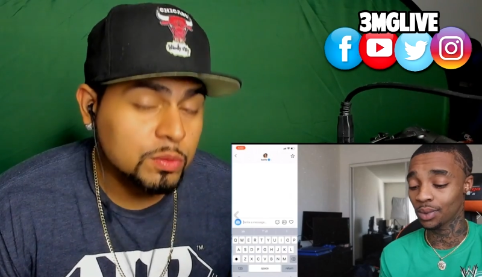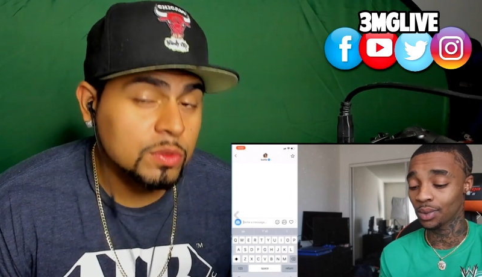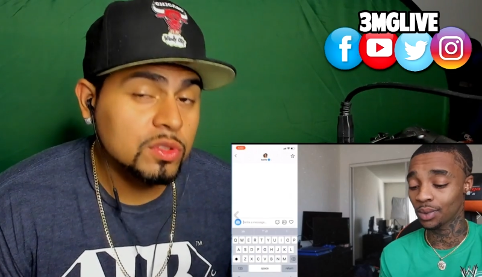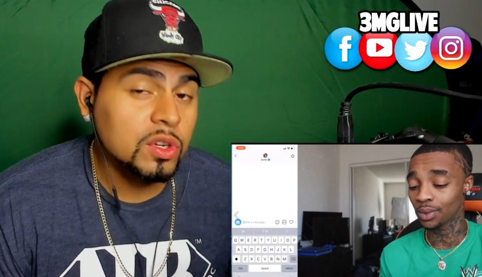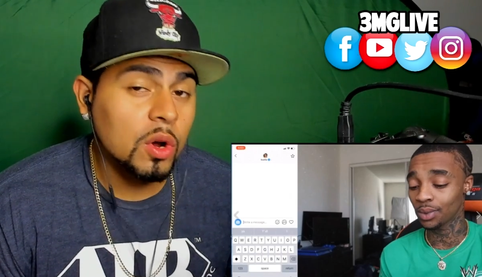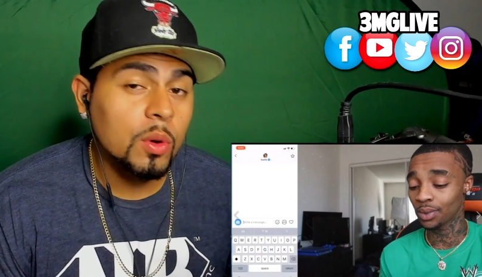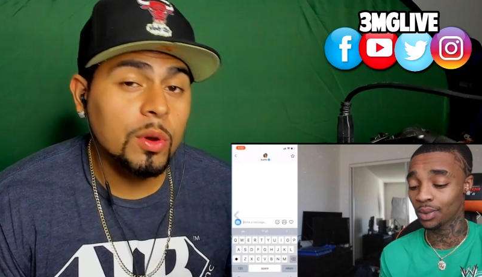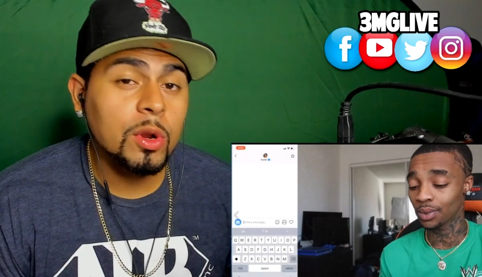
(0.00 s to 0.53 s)

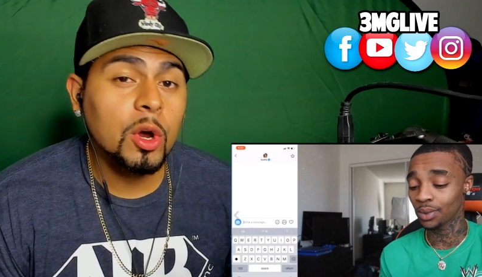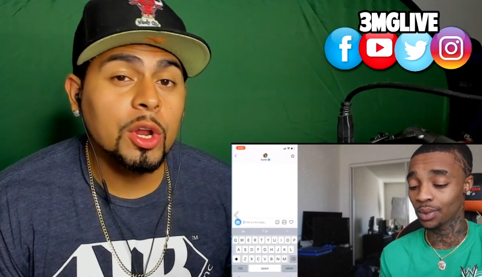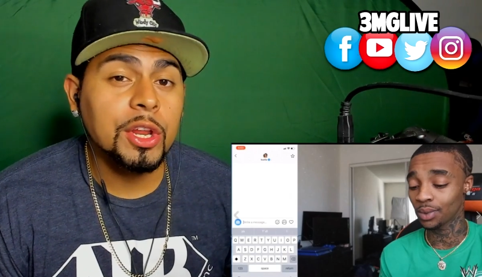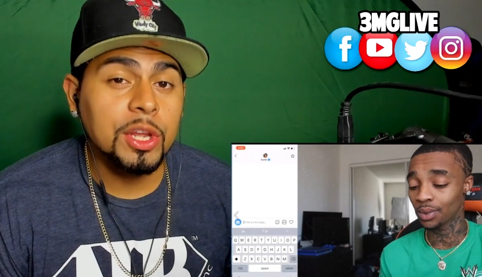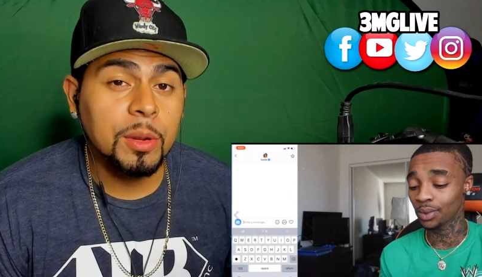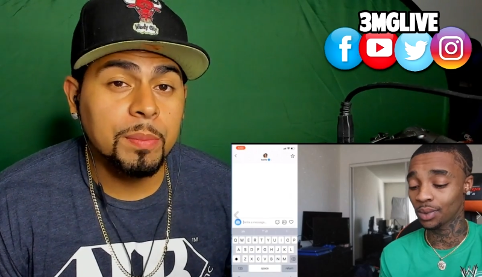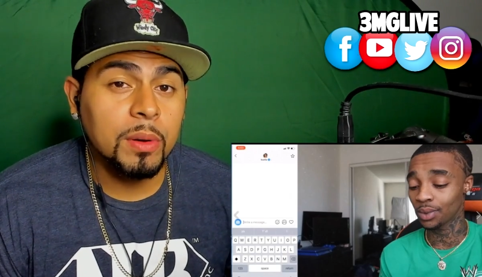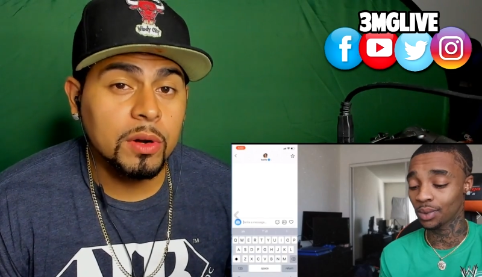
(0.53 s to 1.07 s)
Speaker 1: was going on
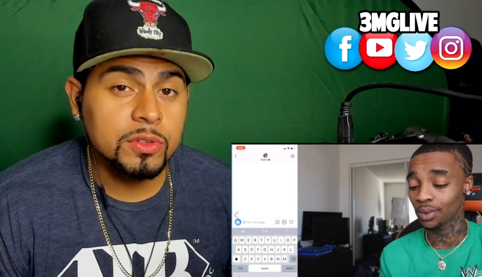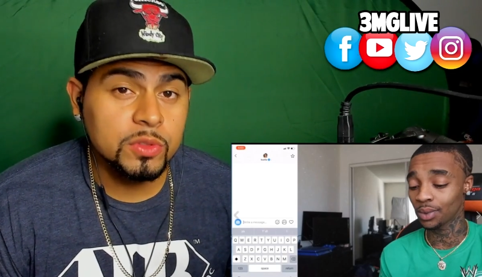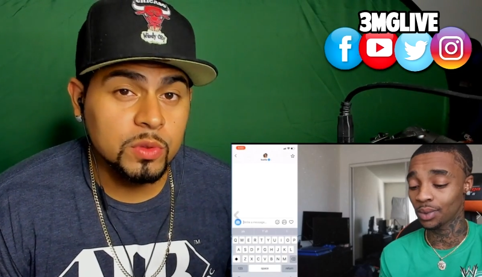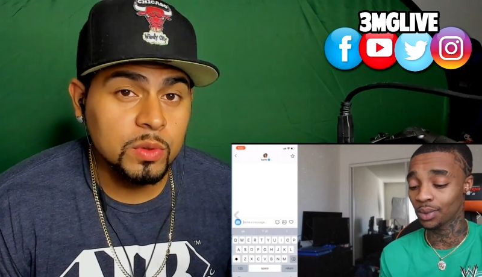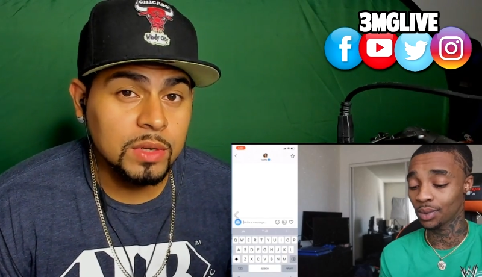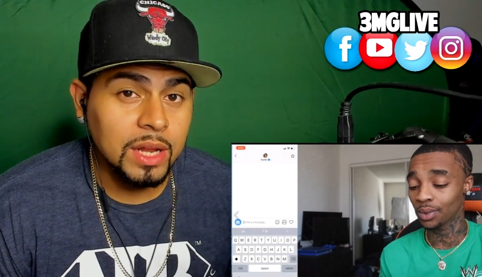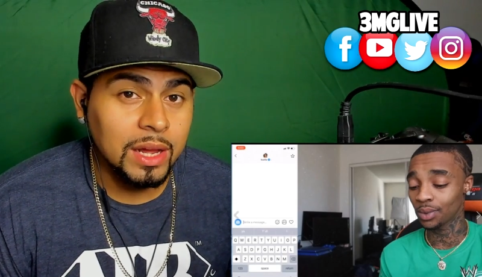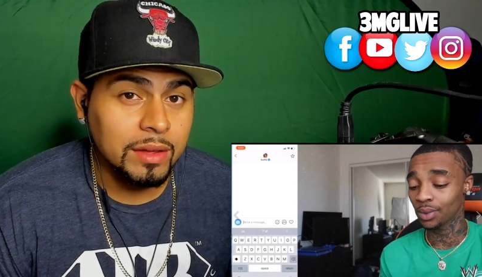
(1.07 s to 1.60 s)
in your
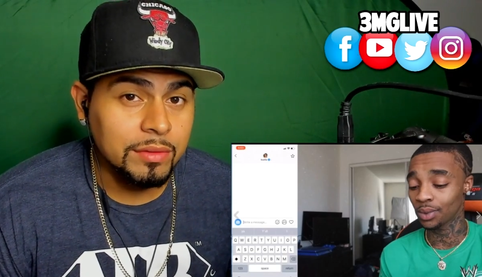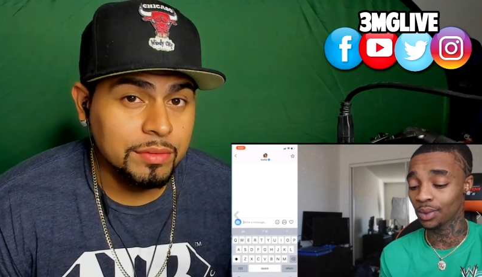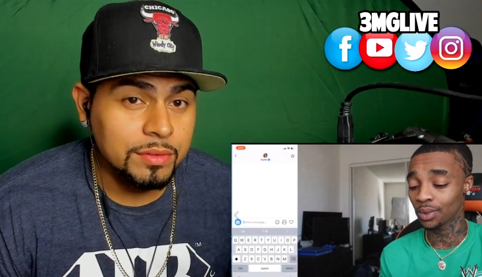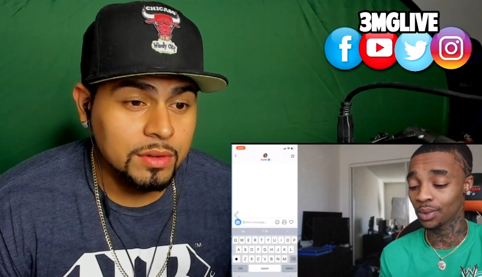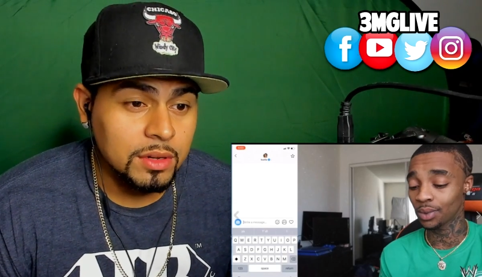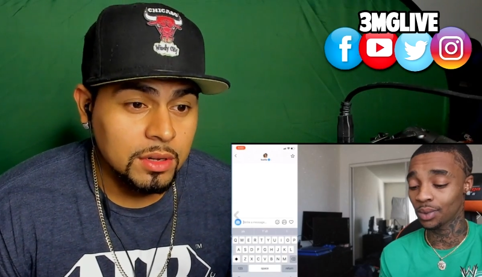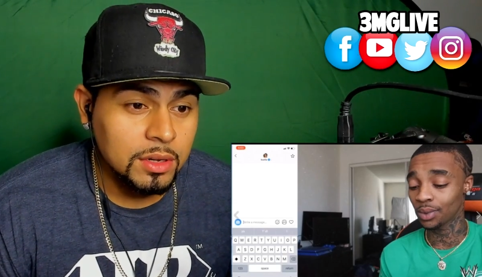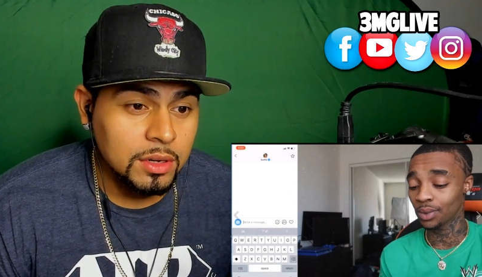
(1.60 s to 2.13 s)
personal life,
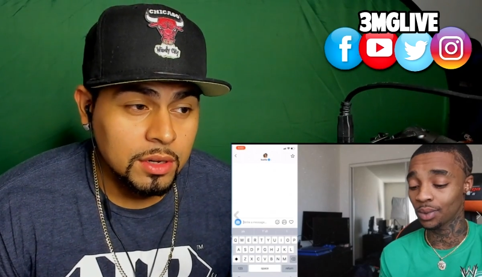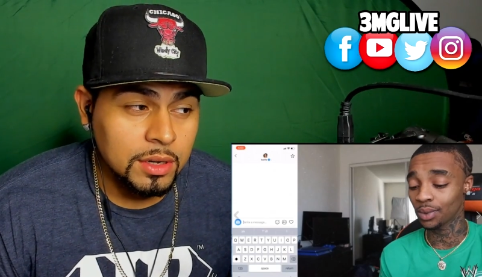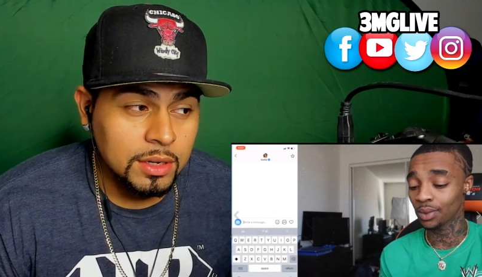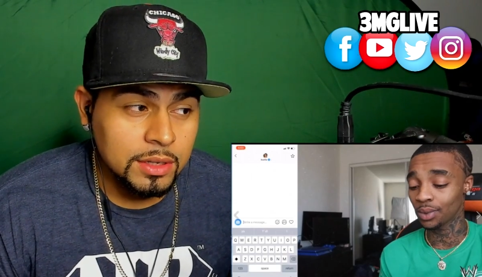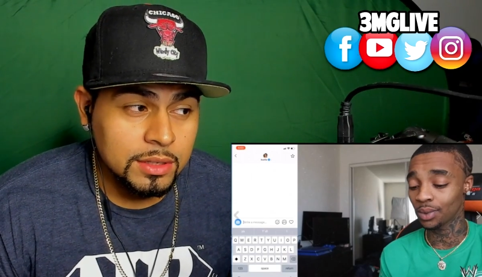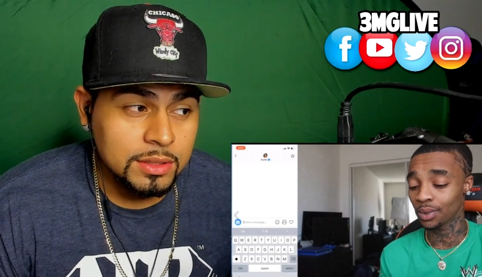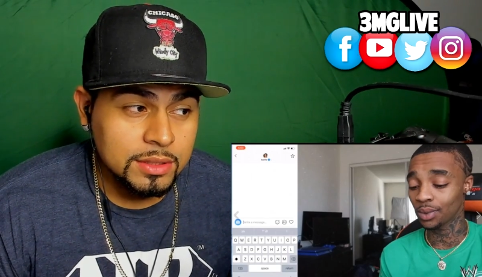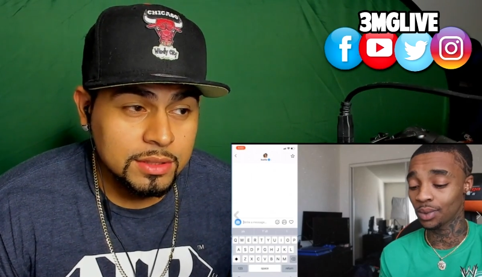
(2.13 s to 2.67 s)

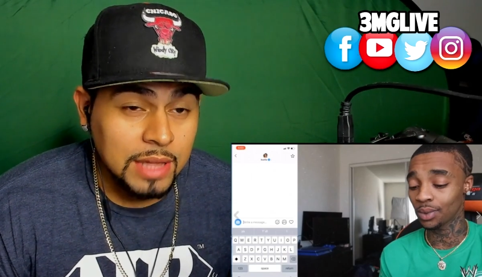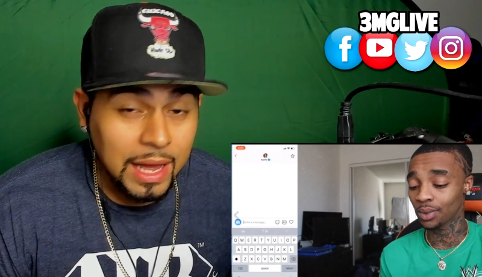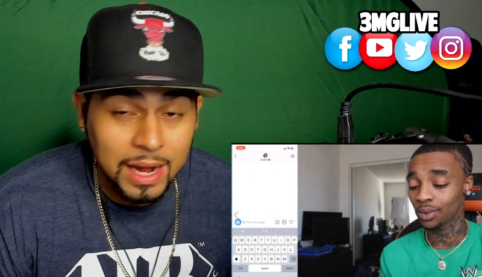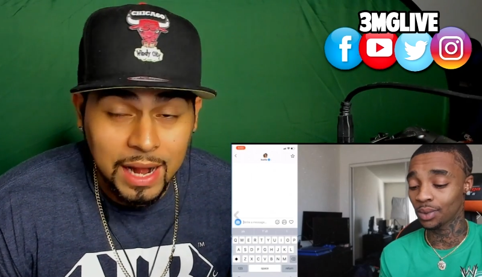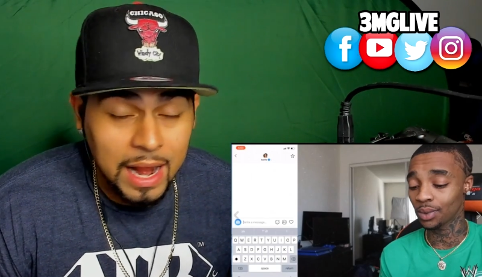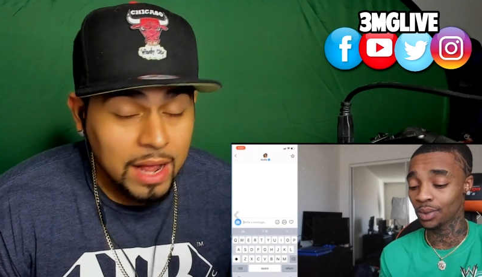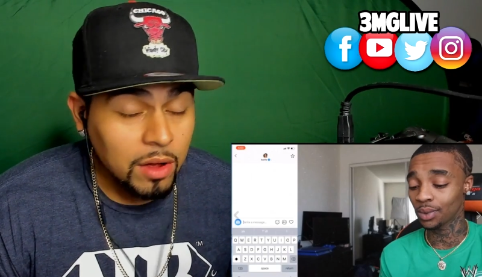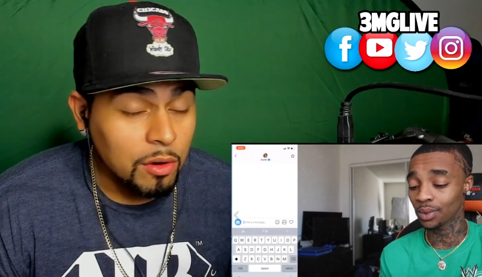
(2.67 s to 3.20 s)
that
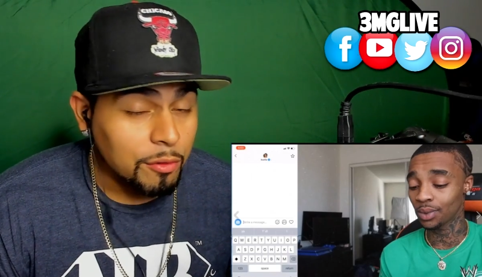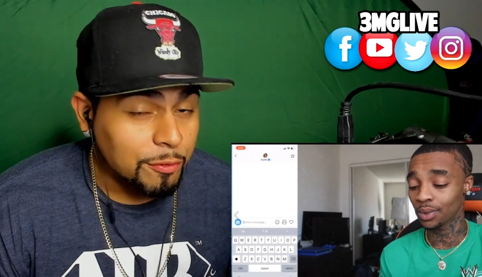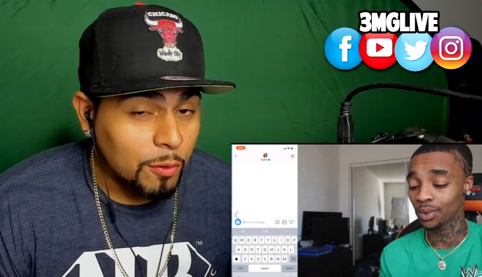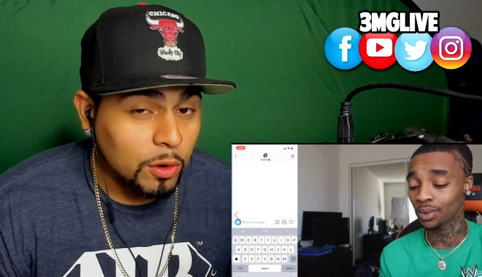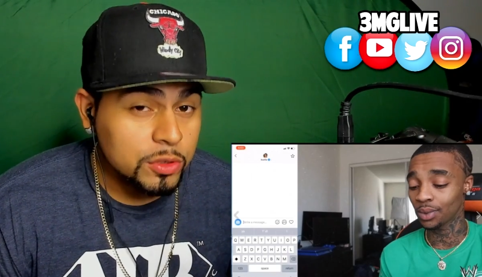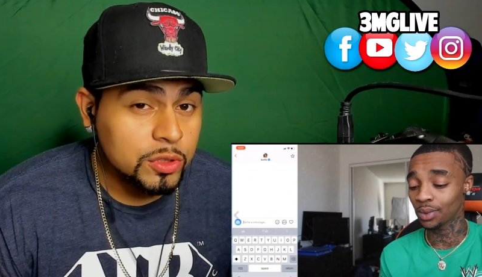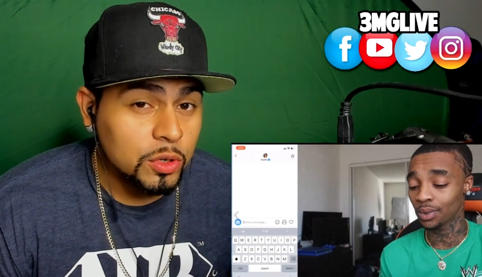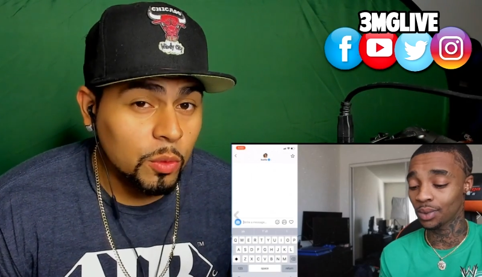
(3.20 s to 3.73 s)
it ain't gonna
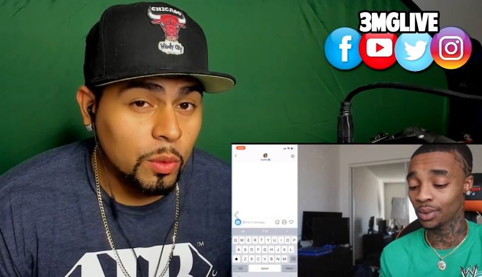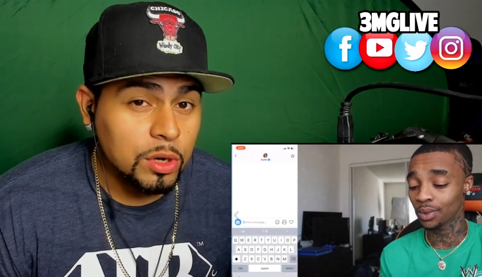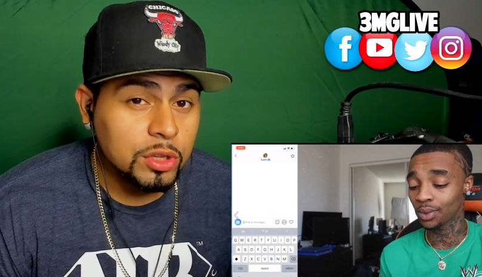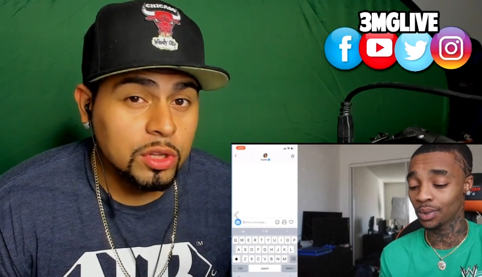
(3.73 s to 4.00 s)
force you to want